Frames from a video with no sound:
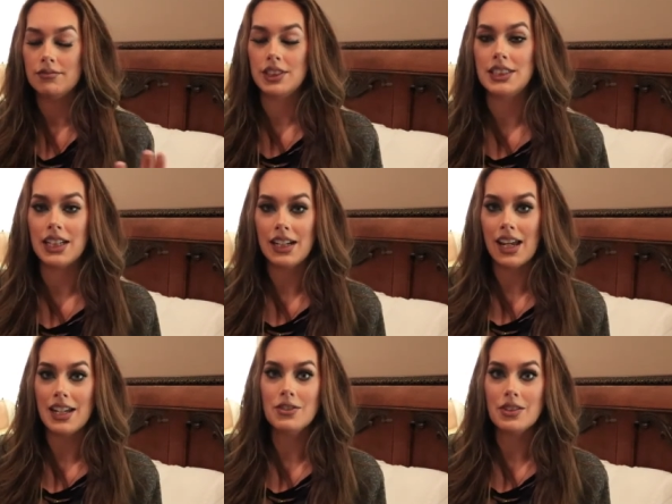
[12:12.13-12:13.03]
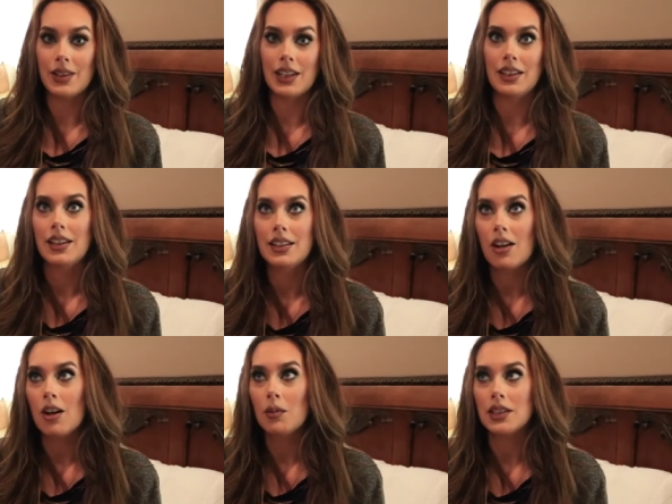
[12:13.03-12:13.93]
just engage with me, like in the
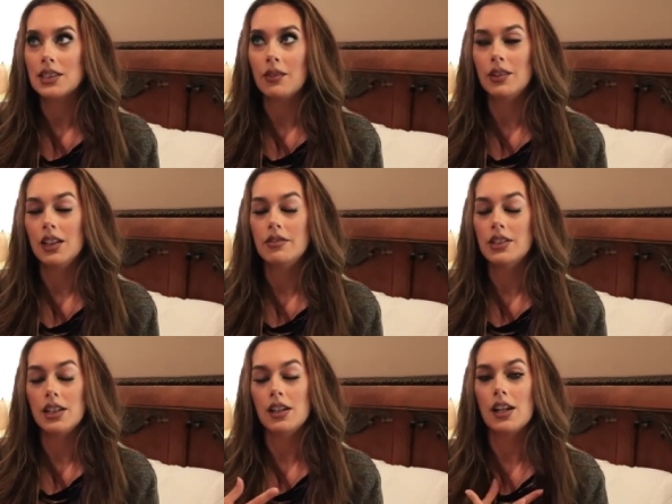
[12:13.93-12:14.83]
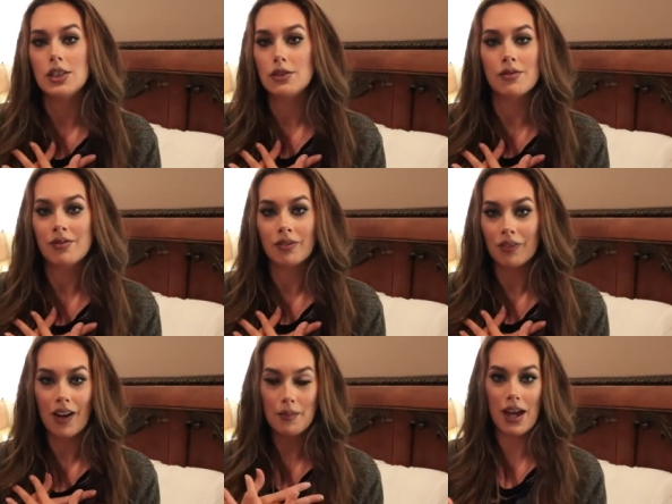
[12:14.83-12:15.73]
comments. I would love to engage
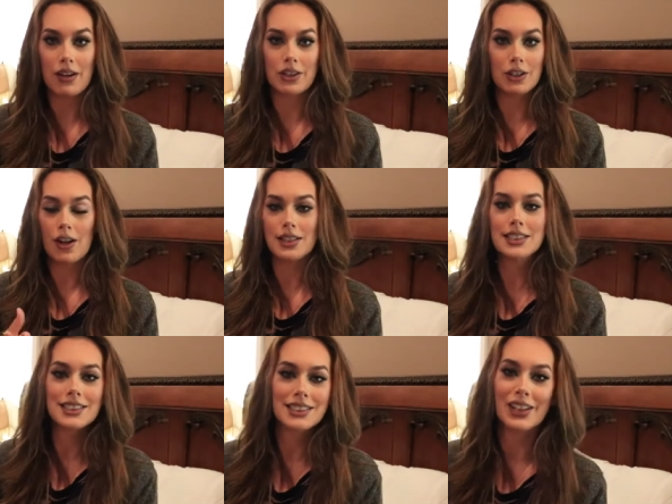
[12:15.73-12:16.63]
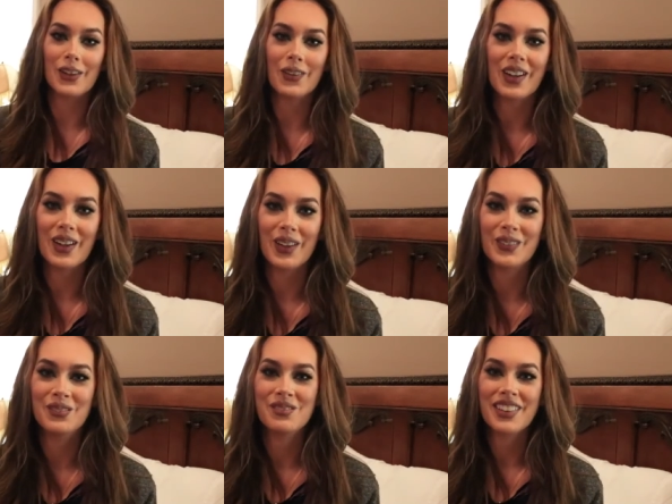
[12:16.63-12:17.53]
right back with you guys. So,
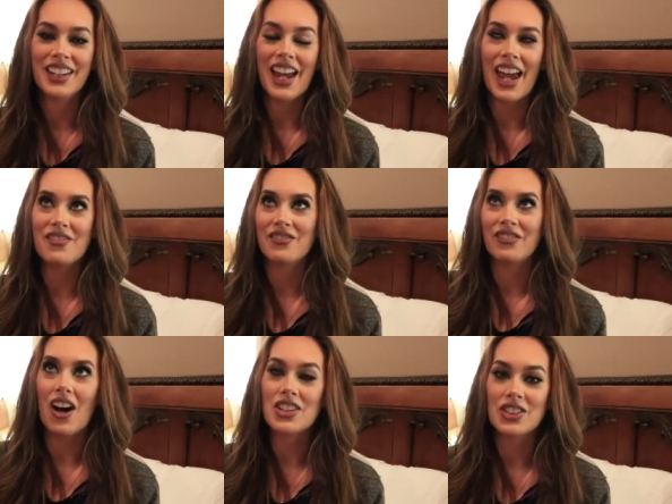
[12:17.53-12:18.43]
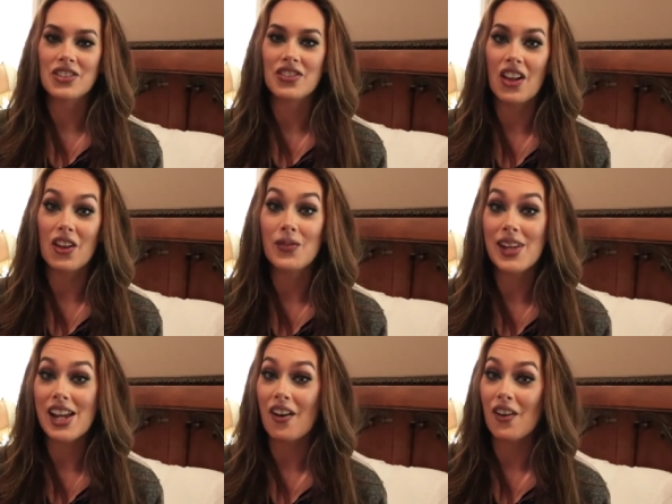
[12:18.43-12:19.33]
and also follow
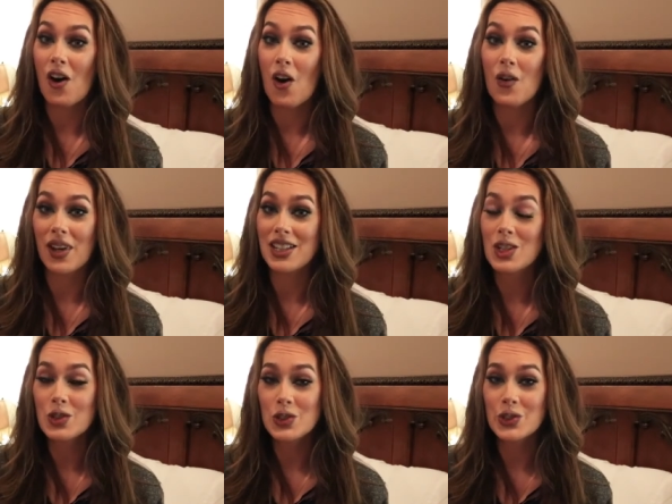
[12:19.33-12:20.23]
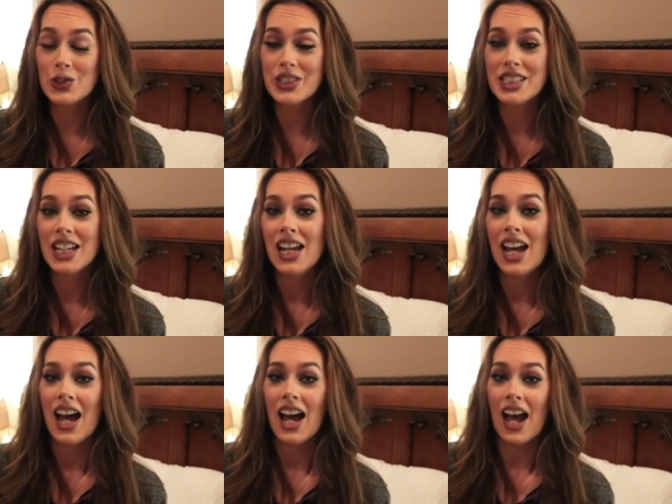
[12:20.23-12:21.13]
me on all my socials.
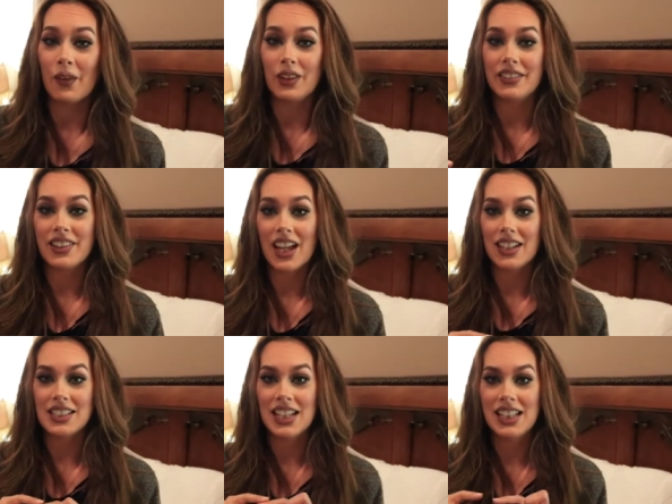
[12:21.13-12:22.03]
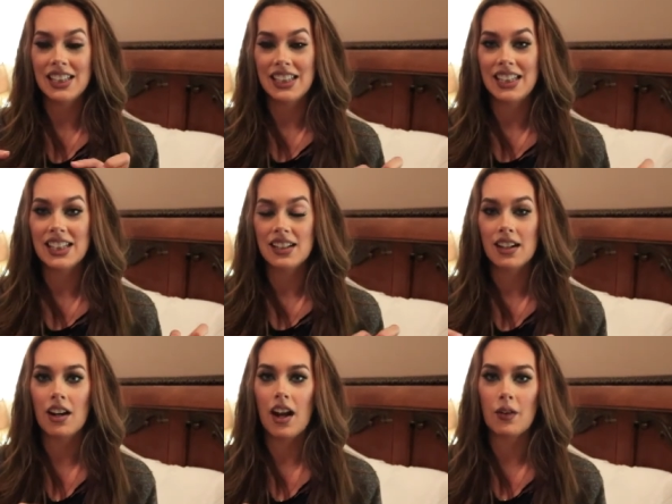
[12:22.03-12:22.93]
I will leave that link.
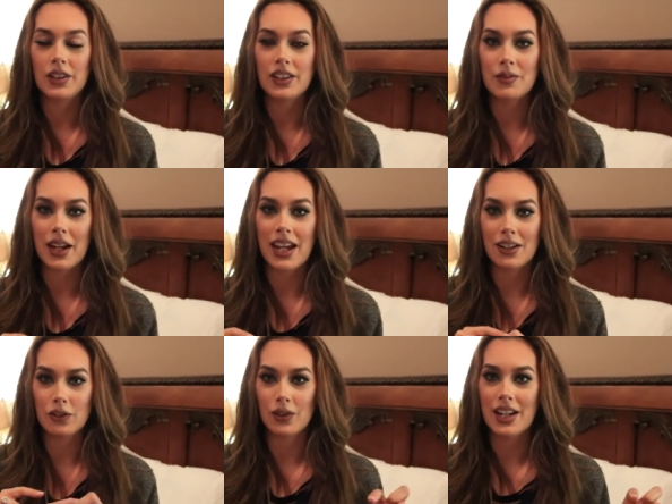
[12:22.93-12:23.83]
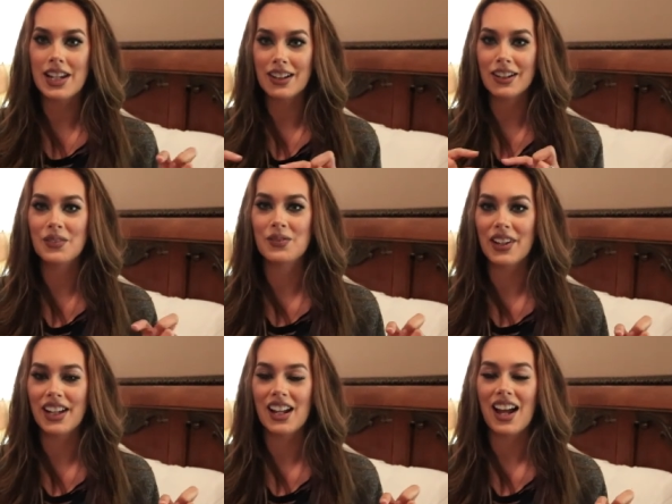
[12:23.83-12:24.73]
I will leave my handle right here,
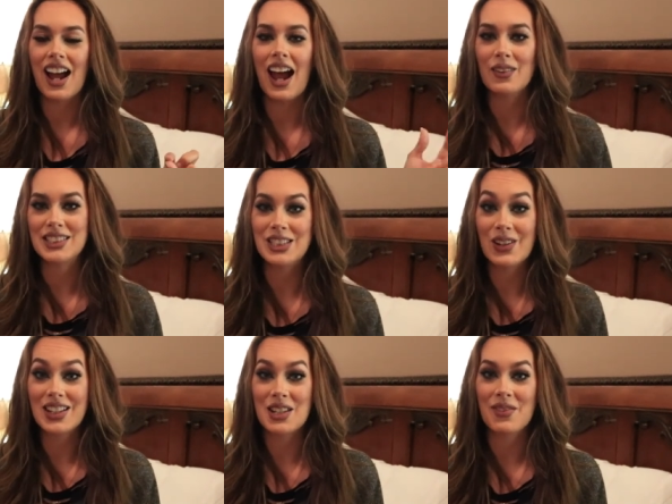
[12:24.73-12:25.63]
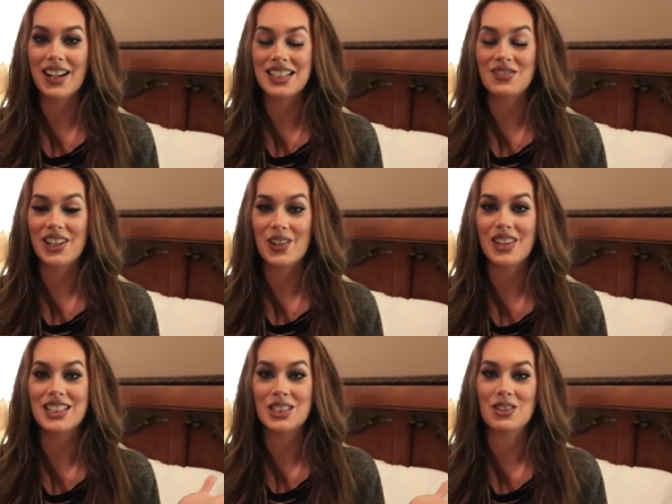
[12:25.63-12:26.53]
but I will see you guys in my next video.
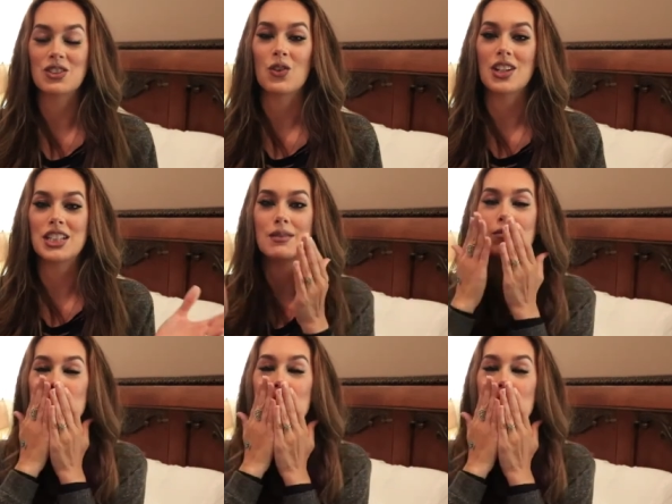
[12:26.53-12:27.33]
Thanks so much for watching.